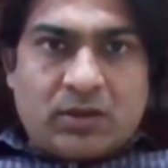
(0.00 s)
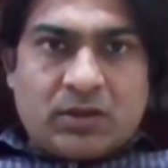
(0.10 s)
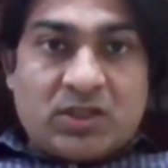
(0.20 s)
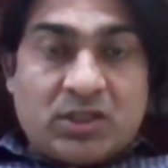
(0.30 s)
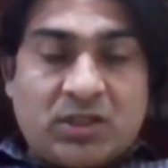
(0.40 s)

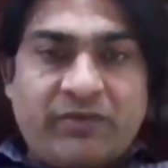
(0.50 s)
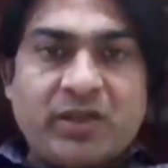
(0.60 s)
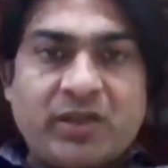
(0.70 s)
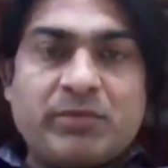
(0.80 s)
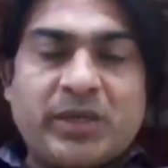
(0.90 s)

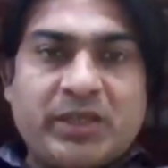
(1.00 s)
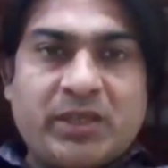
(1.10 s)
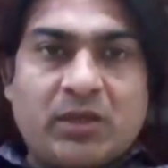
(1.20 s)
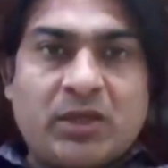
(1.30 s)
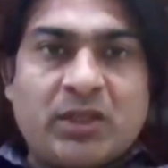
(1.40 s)
significant
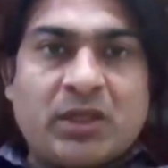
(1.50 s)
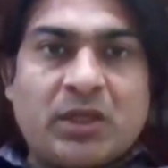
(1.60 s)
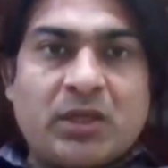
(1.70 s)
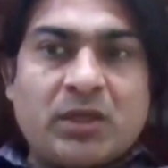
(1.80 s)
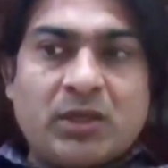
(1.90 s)

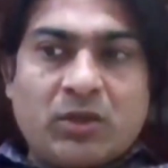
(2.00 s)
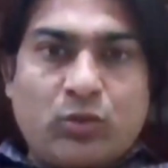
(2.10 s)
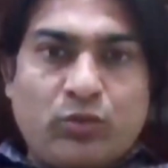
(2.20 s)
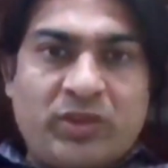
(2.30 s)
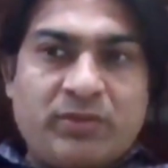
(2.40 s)
bradycardia
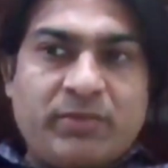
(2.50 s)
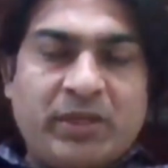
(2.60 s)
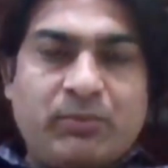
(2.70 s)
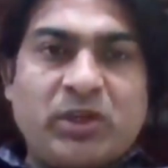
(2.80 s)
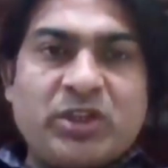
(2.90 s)
with
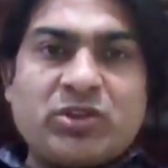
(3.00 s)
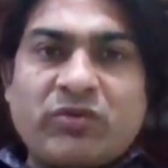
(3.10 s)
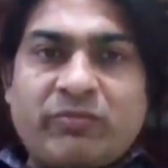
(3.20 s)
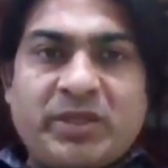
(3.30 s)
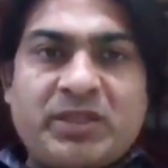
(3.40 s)
manipulation
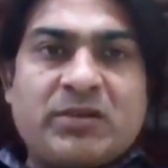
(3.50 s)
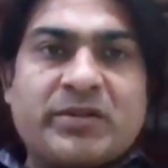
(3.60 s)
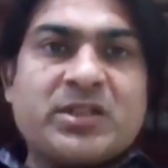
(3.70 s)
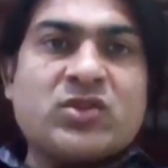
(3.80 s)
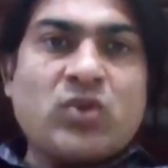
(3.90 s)
of medial
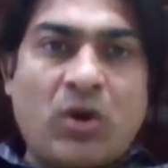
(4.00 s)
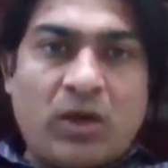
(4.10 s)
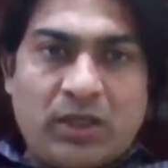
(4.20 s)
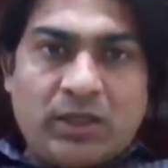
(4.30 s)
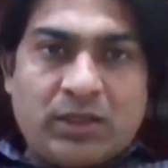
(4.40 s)
rectus
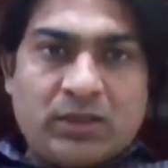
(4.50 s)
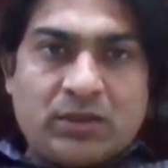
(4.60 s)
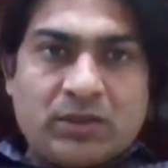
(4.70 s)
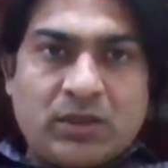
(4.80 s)
only.